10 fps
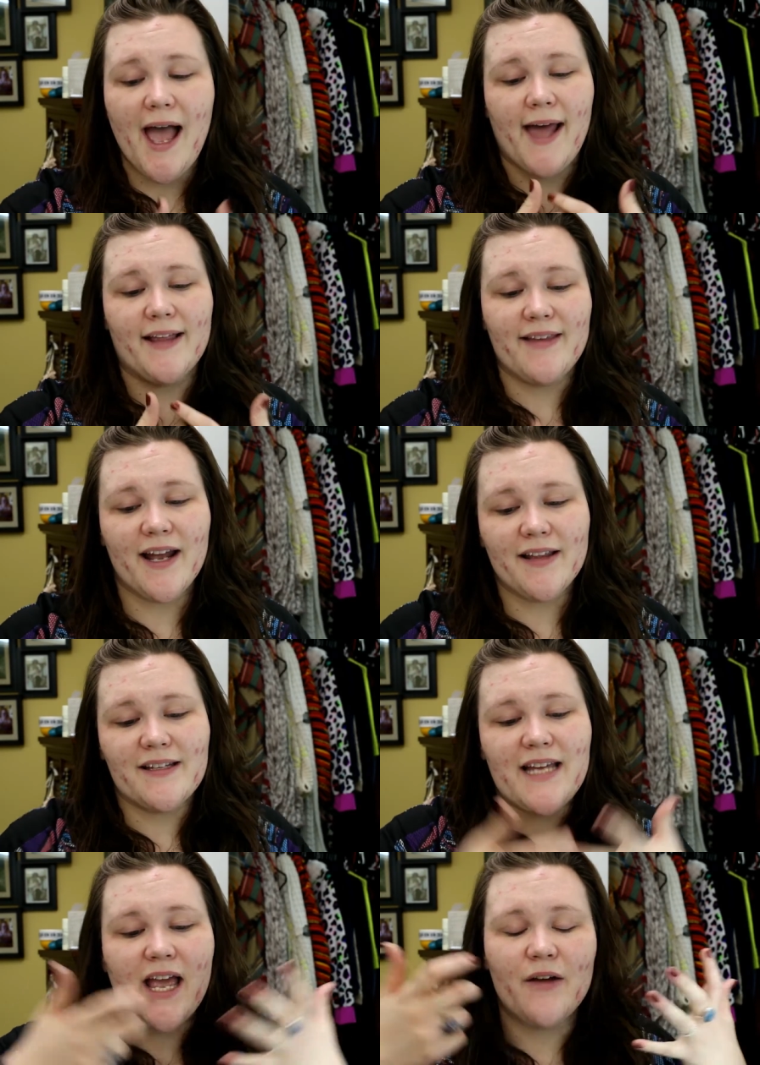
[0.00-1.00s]
And at the end of the
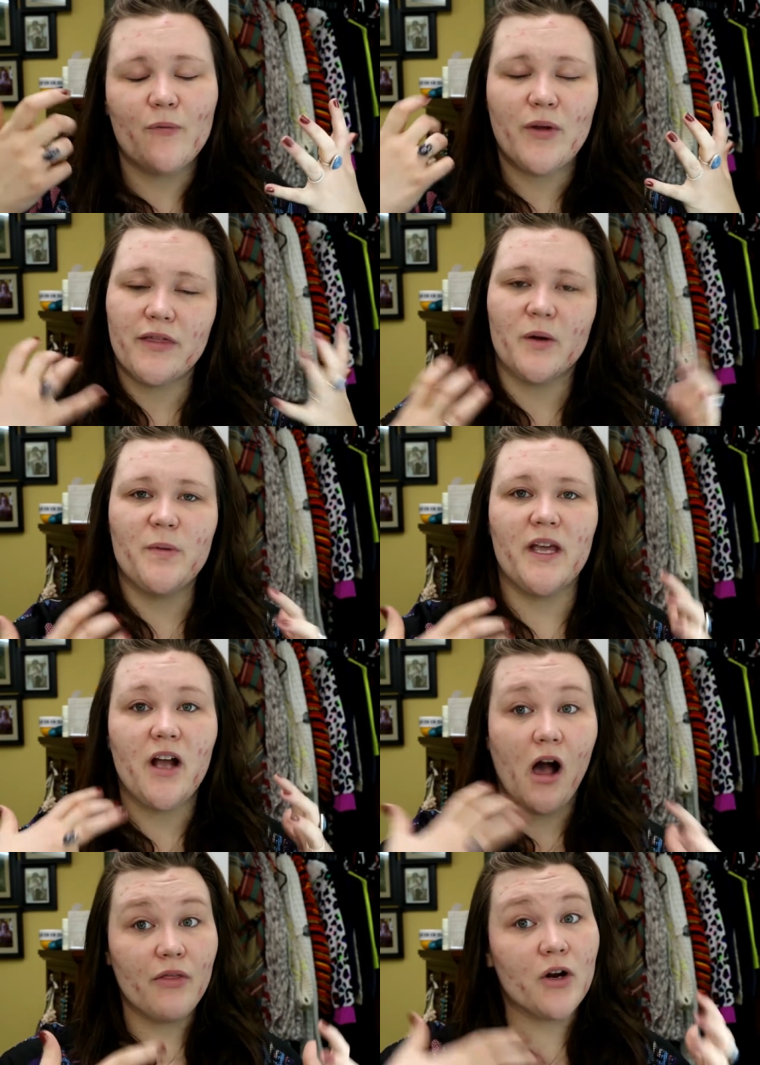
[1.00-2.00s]
day, with there being
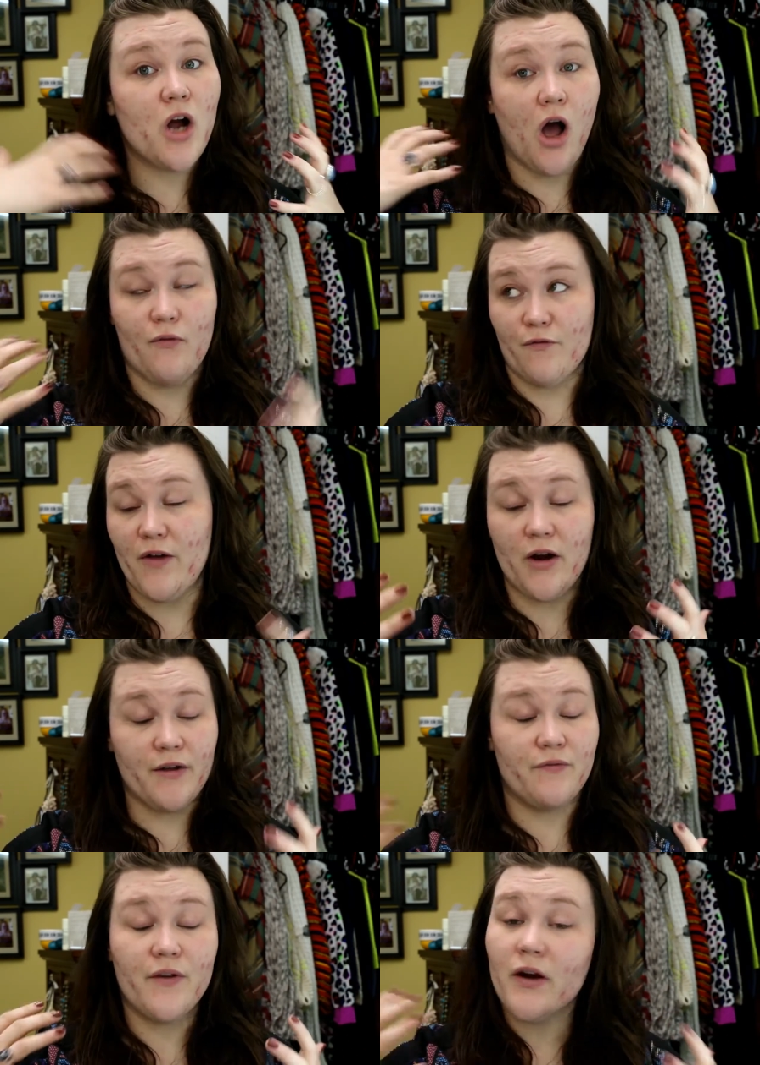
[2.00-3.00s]
other of
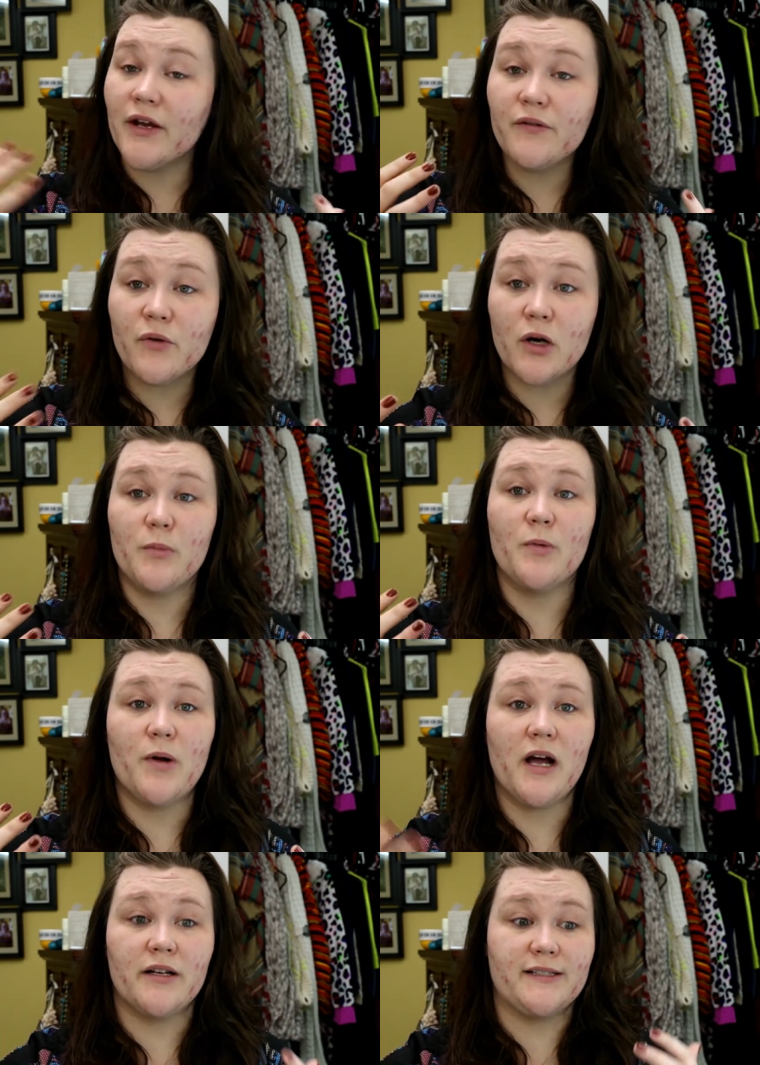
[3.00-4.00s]
very, very affordable
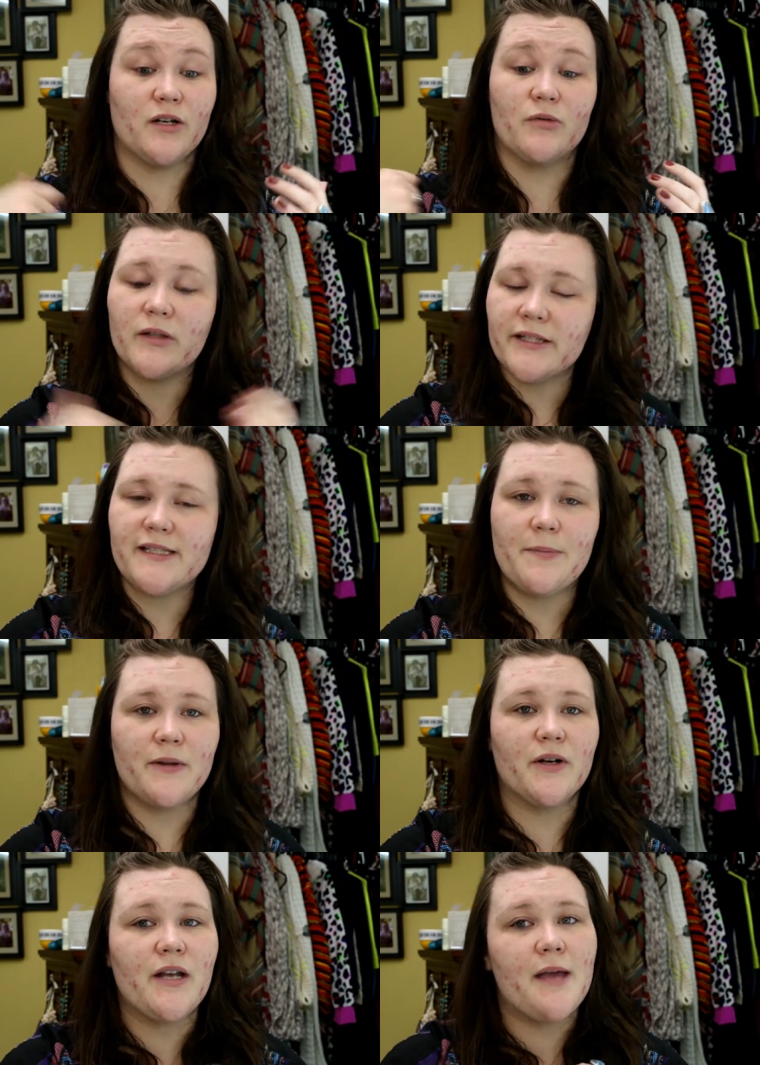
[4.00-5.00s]
products that are really stepping
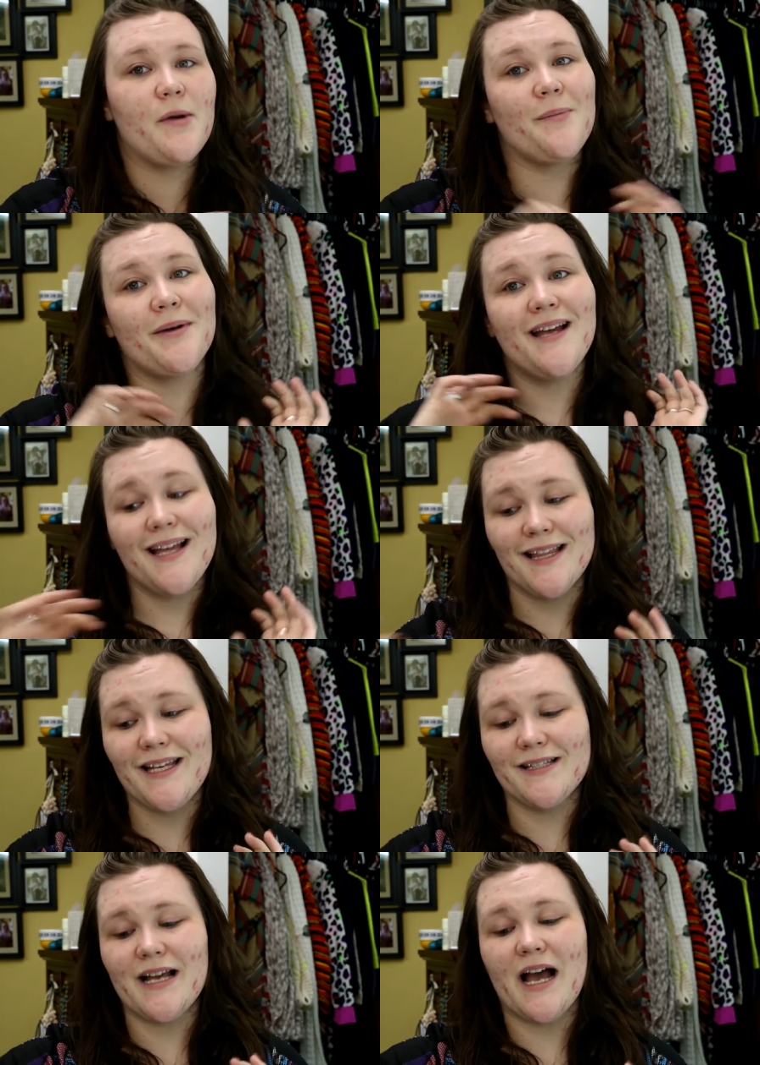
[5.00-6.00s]
their game up,
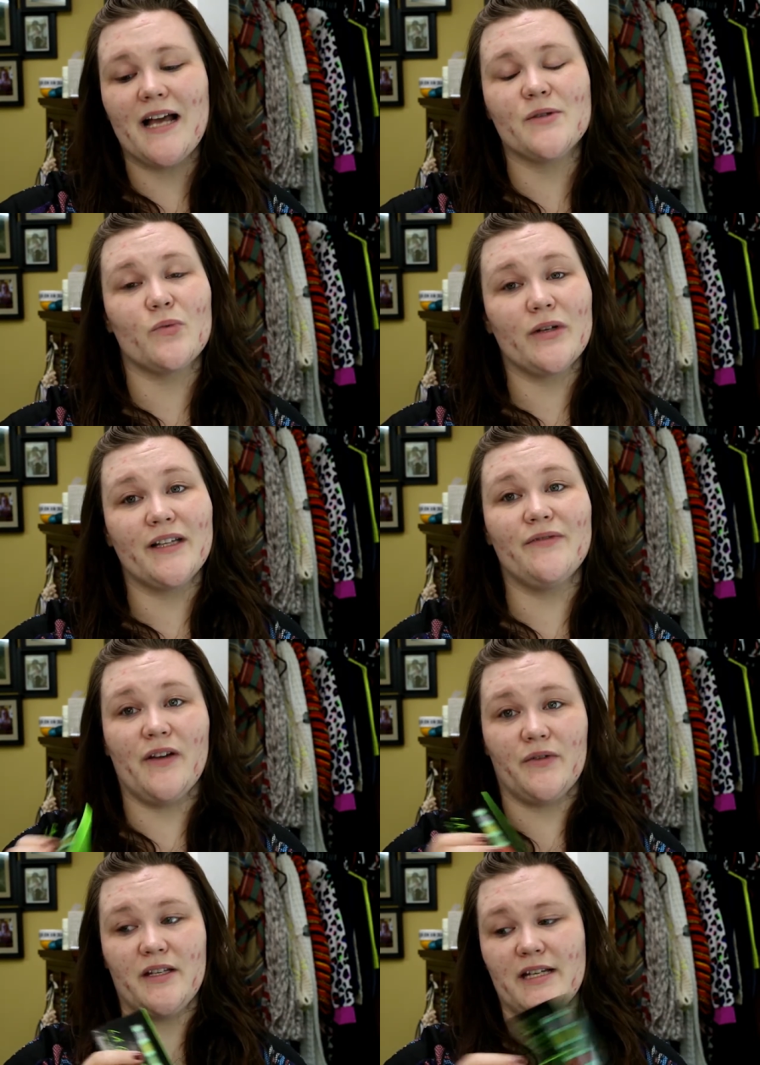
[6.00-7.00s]
these guys really
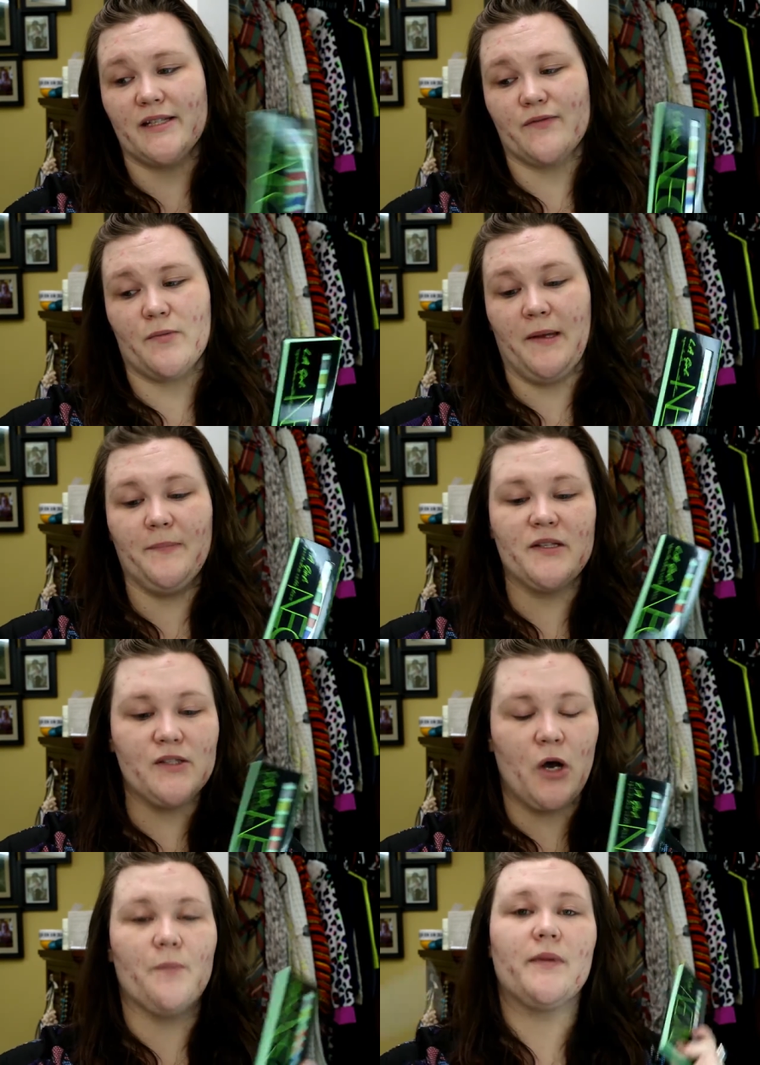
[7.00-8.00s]
failed the test for me.
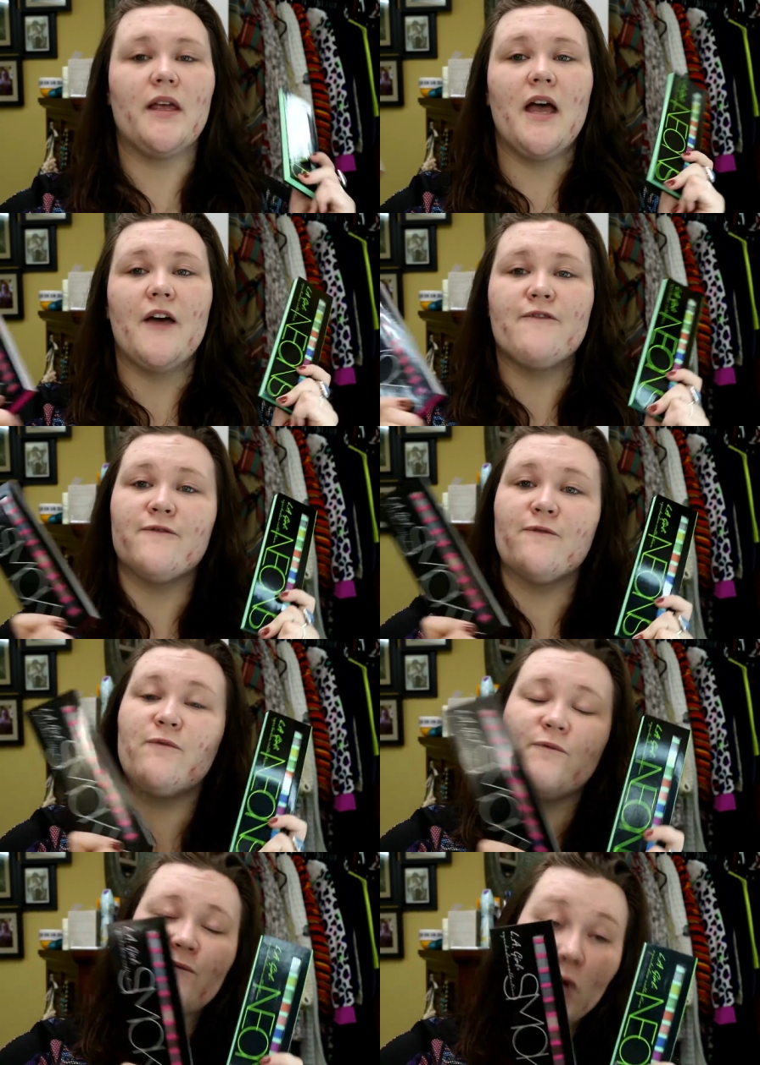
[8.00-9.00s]
So
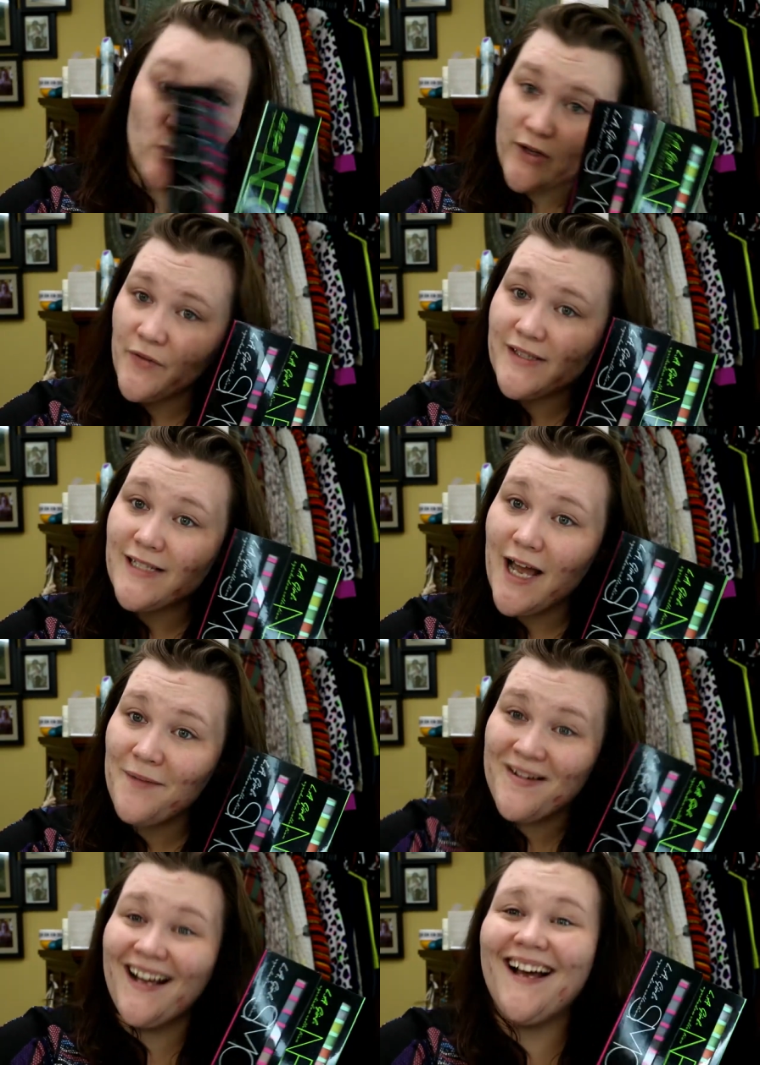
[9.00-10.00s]
for real this time,